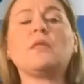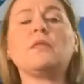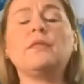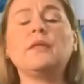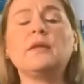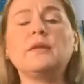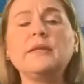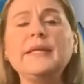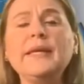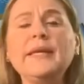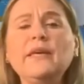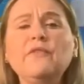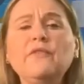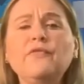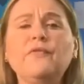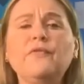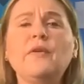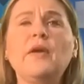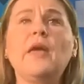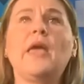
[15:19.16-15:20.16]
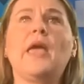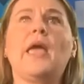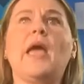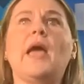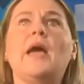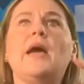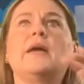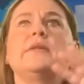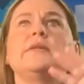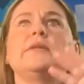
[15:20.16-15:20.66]
the leaf,
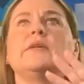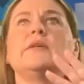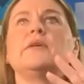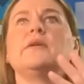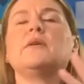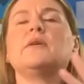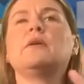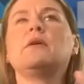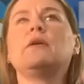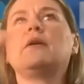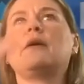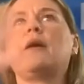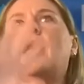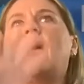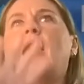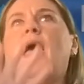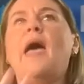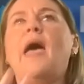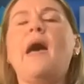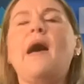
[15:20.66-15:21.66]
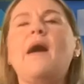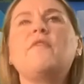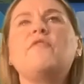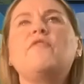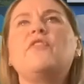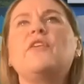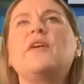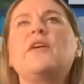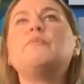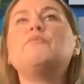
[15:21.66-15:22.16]
and
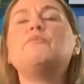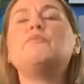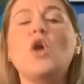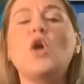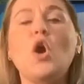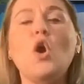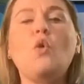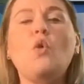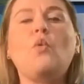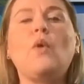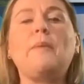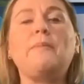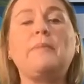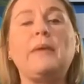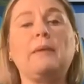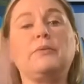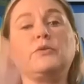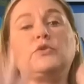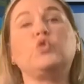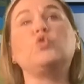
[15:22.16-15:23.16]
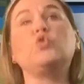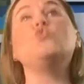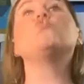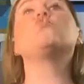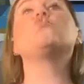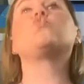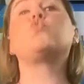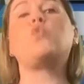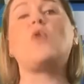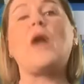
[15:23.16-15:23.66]
have them know and be able to
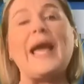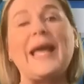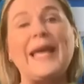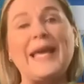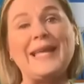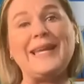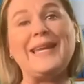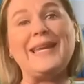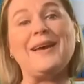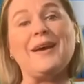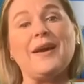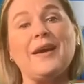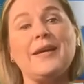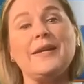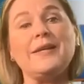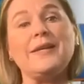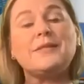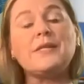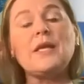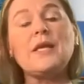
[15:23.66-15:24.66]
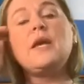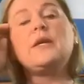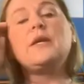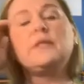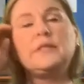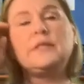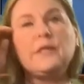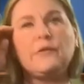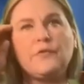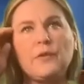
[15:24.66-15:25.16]
recognize
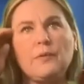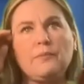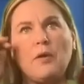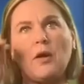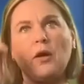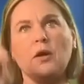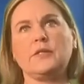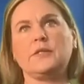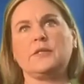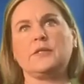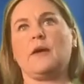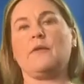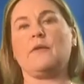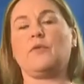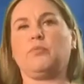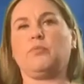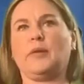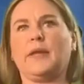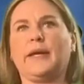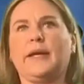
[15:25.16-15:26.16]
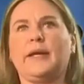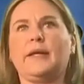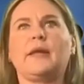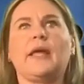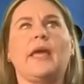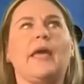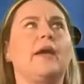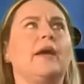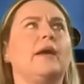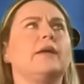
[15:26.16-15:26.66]
different parts of the plant
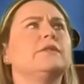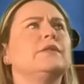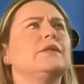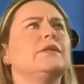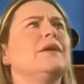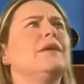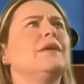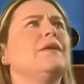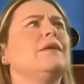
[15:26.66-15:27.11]
and